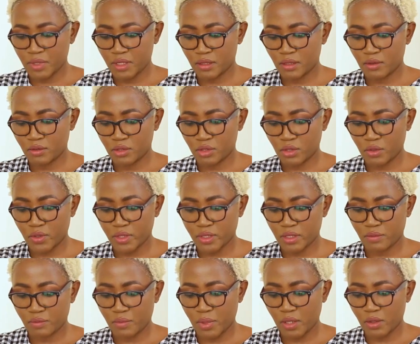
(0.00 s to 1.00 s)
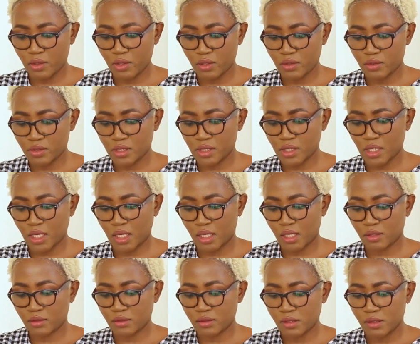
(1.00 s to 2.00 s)
still talks about your
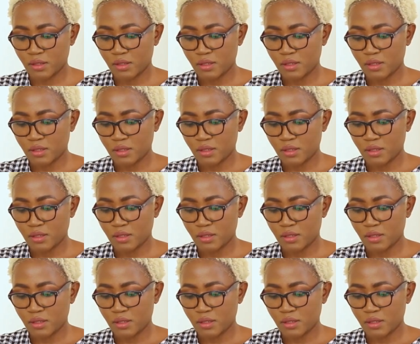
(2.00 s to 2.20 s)
skill.